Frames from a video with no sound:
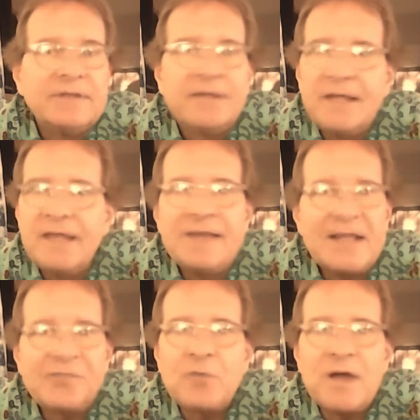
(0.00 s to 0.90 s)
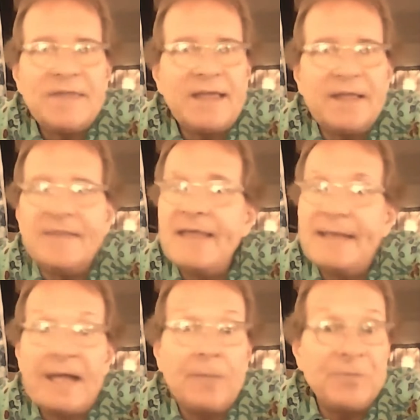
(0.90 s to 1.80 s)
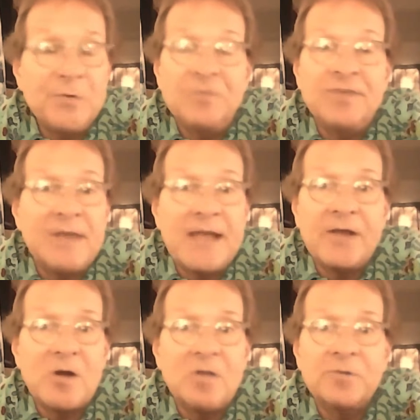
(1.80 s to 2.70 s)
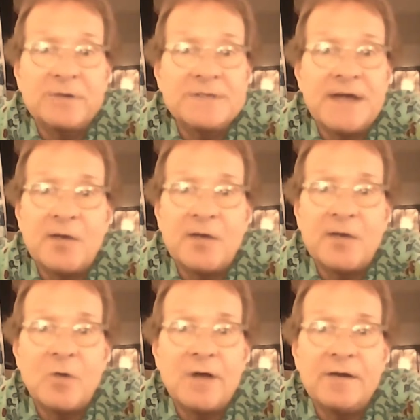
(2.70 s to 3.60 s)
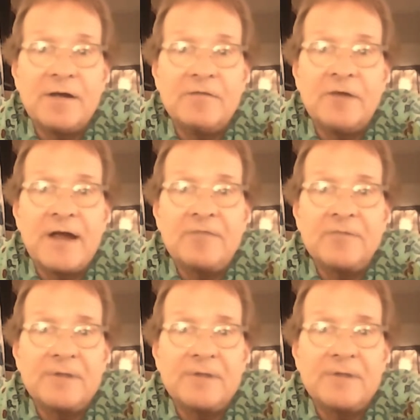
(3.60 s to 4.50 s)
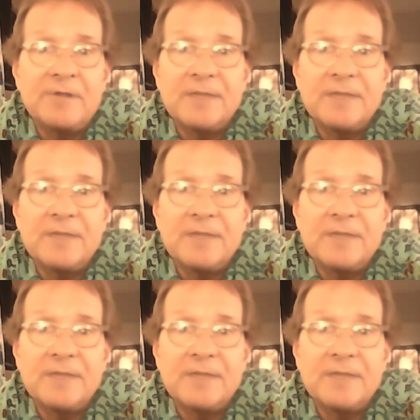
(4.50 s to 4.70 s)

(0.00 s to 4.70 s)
And that's why they kept using that color in Tonawanda ever after that.